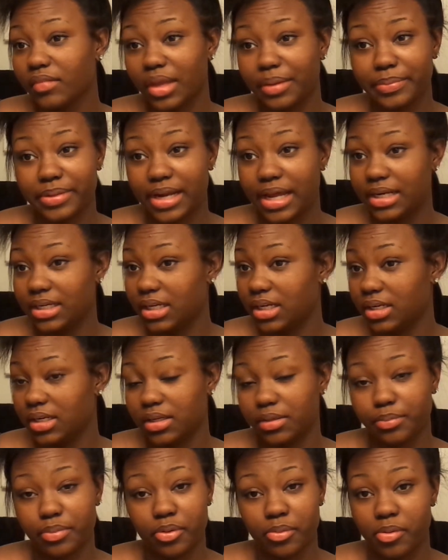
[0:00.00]
But I needed
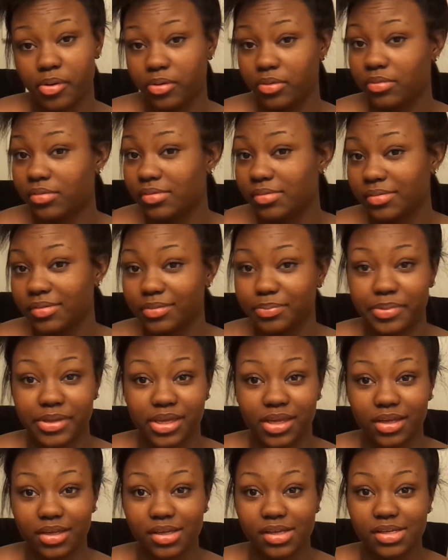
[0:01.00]
it, boo-boo,
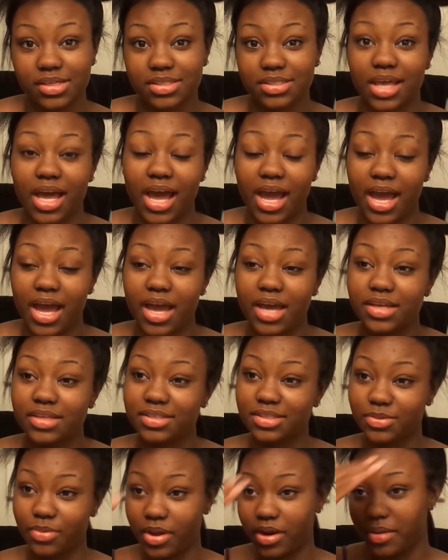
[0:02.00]
because I
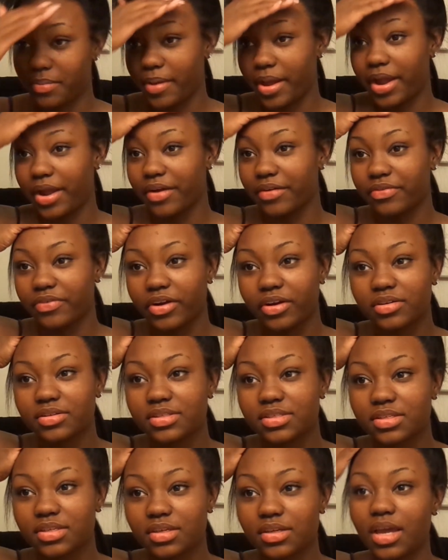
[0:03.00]
sweat in my hair
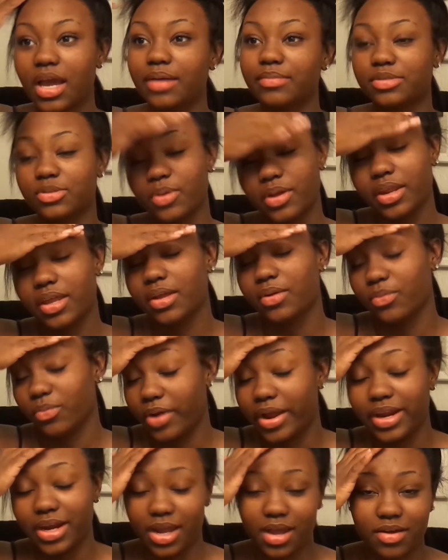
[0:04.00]
first. I'm sweating
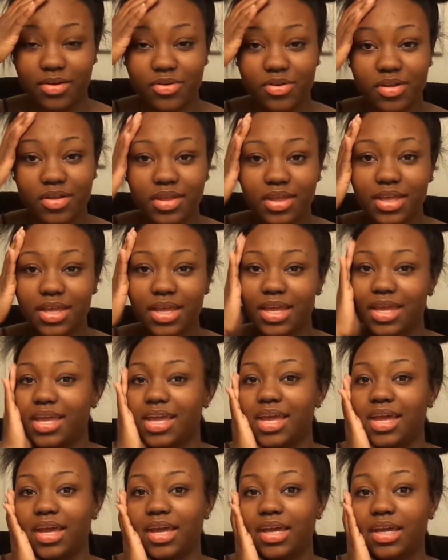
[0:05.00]
right now.
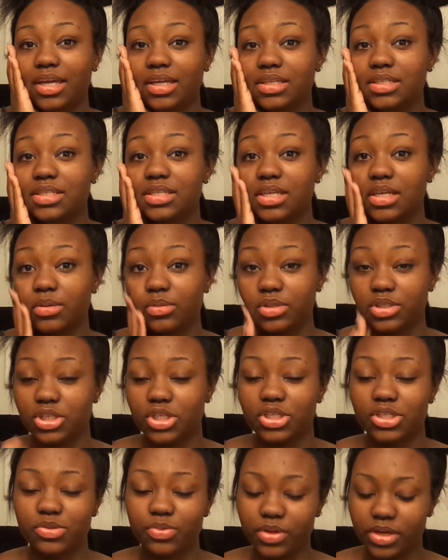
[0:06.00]
And it was
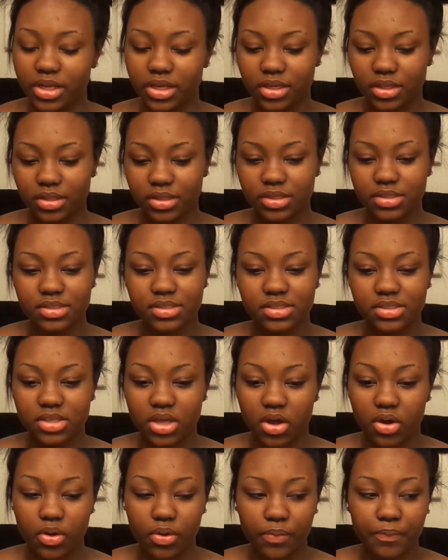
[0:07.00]
just ridiculous.
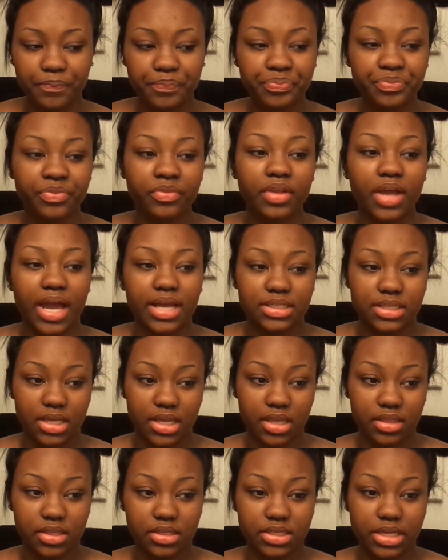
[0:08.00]
So I did
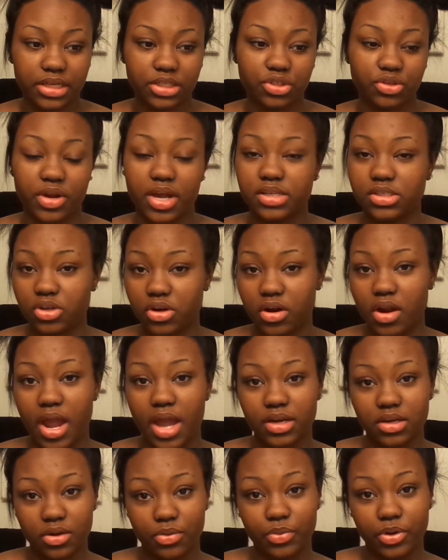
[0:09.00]
get the texturizer.
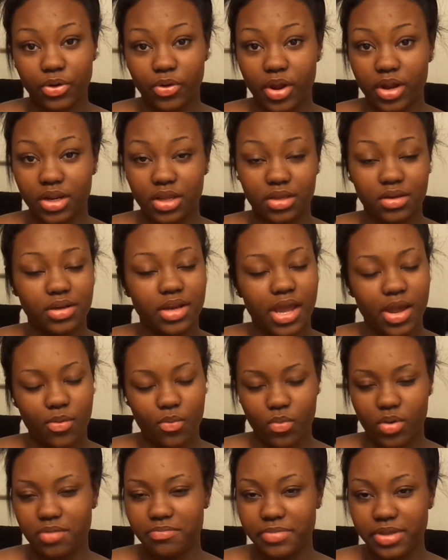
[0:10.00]
I don't regret it, not
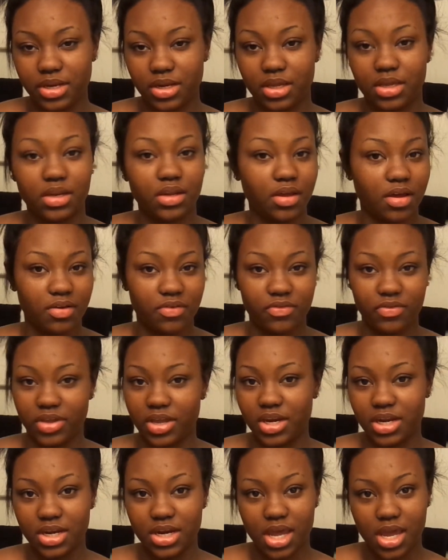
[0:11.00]
1 minute of
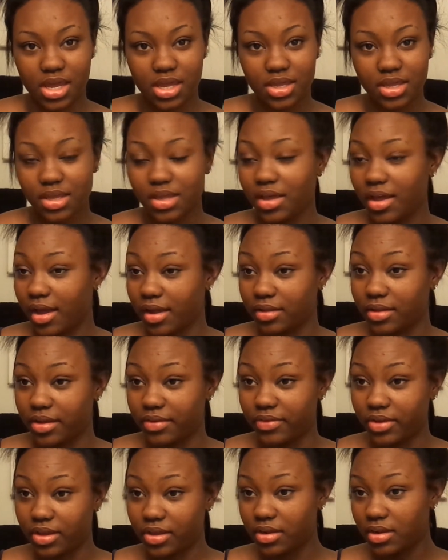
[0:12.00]
any day. I
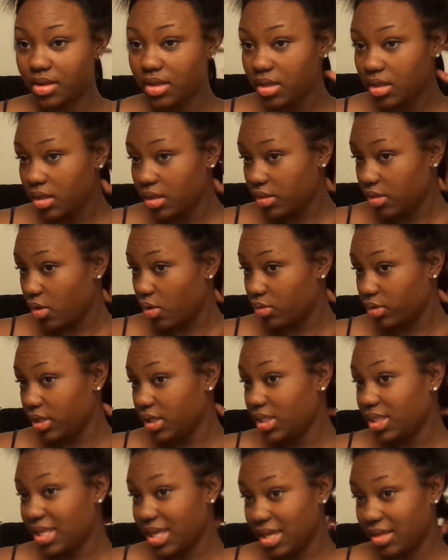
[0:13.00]
love it. The only
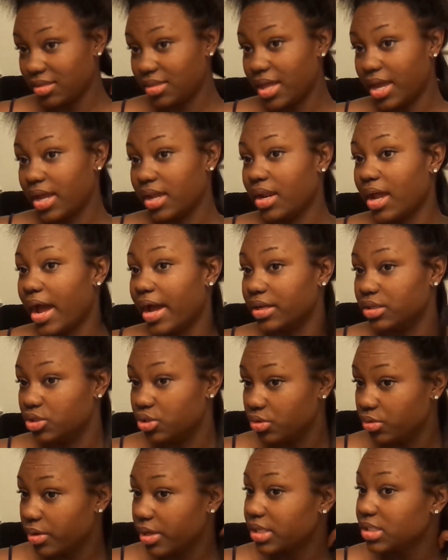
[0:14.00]
thing that I
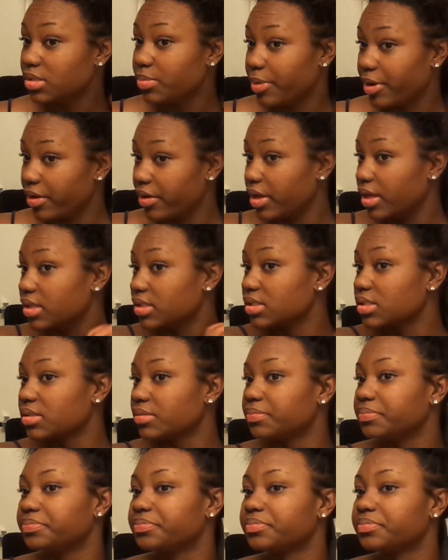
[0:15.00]
do experience